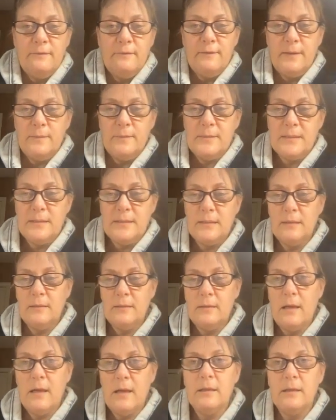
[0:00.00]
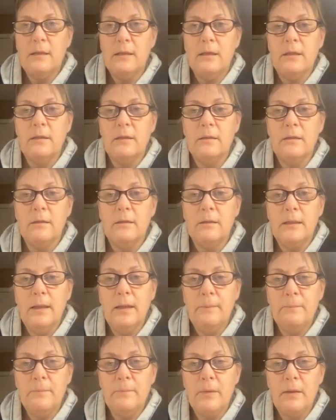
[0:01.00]
if I'm still on here.
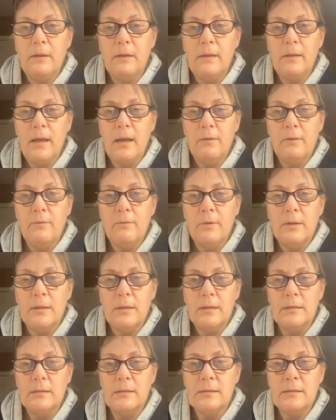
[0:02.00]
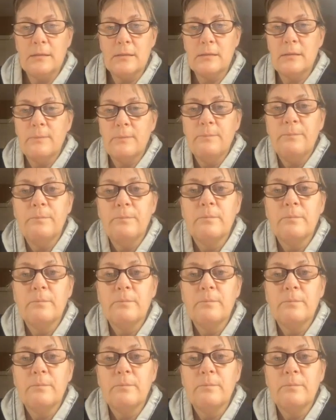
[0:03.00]
Yep, and that was...